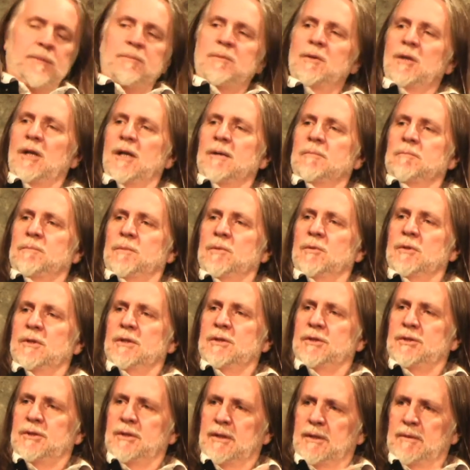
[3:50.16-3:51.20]
people like
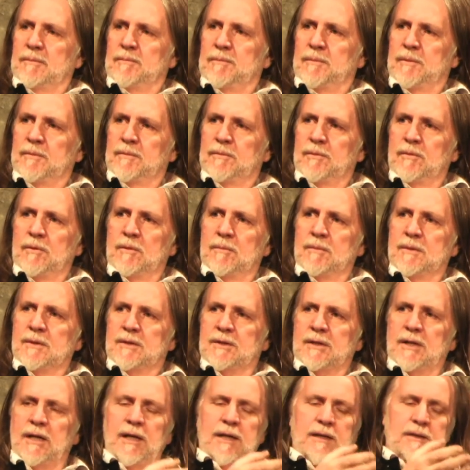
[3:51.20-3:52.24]
Beuys, you know,
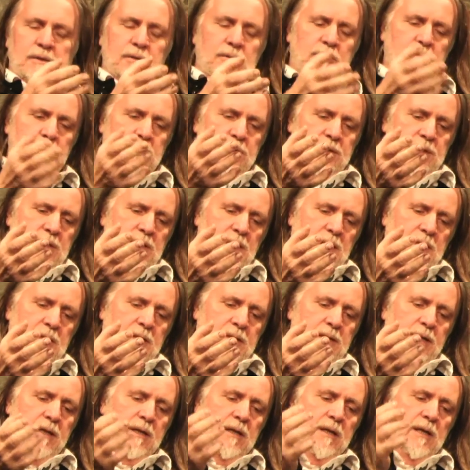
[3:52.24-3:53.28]
performance art, all this kind
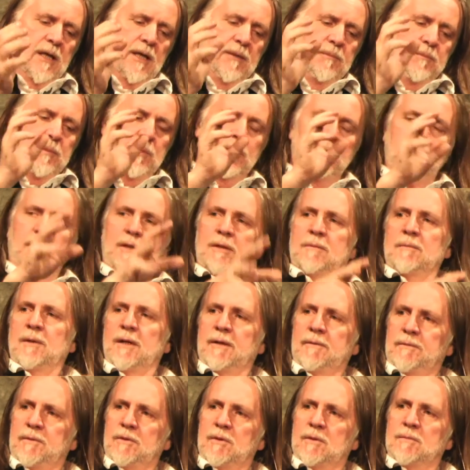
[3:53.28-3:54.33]
of thing, I put into
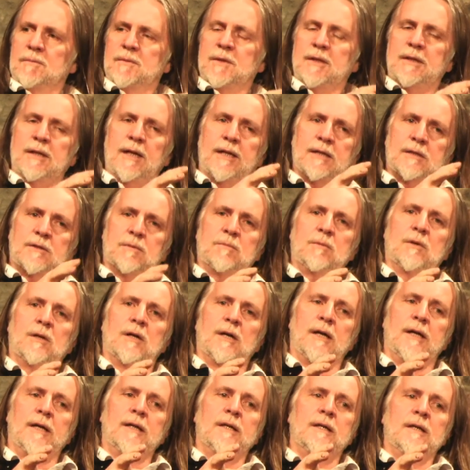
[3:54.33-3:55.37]
my films. And that's
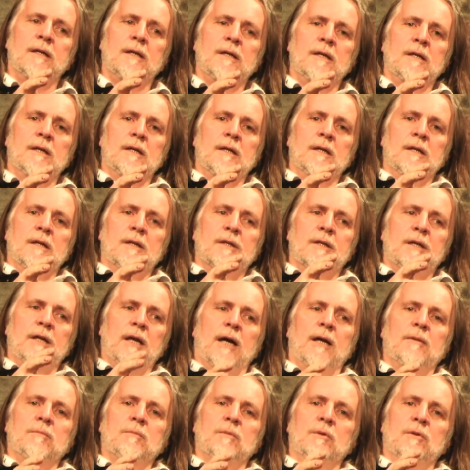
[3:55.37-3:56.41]
why the
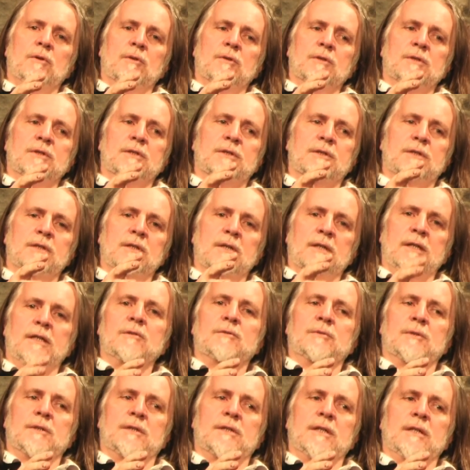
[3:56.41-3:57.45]
art world is still
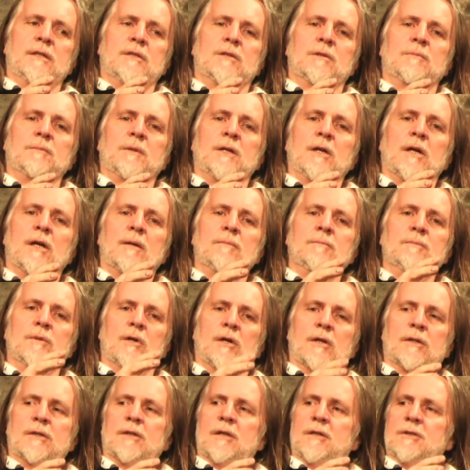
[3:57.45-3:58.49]
interesting to me. I'm
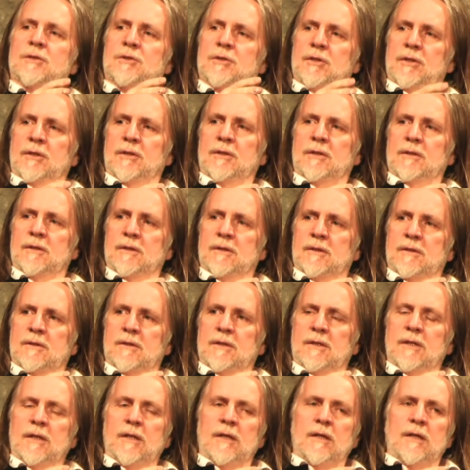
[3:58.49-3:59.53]
not a
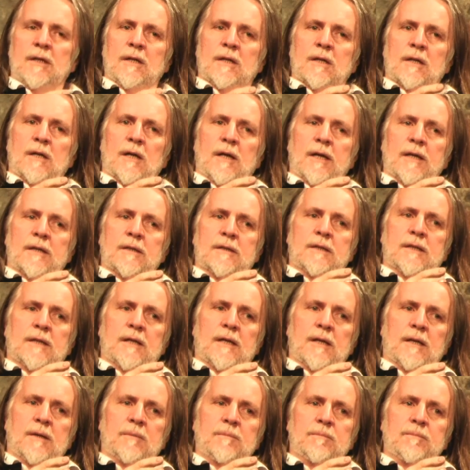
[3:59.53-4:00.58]
journalist. Like
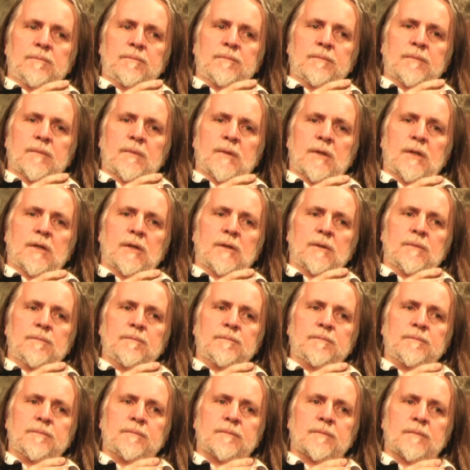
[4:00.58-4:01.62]

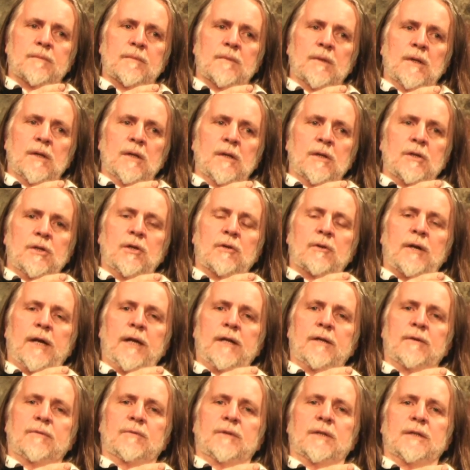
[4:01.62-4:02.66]
the
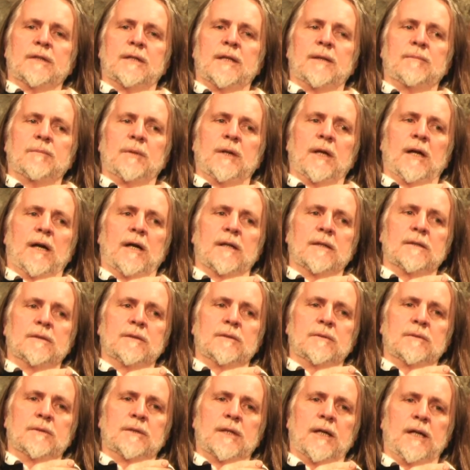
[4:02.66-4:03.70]
curator of contemporary art,
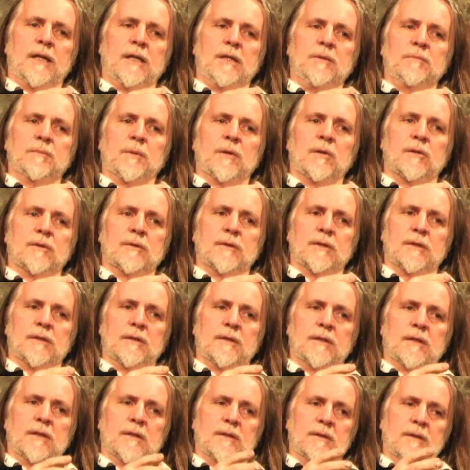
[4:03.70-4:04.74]
Tony Bond,
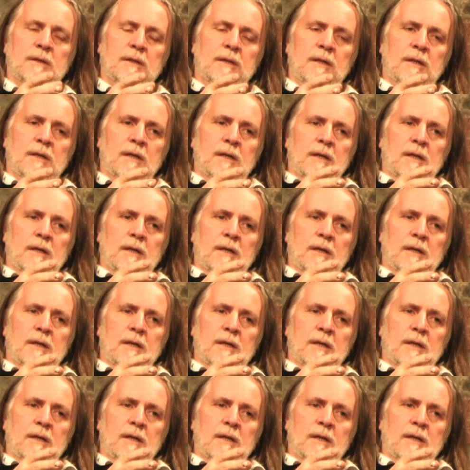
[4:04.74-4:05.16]
in the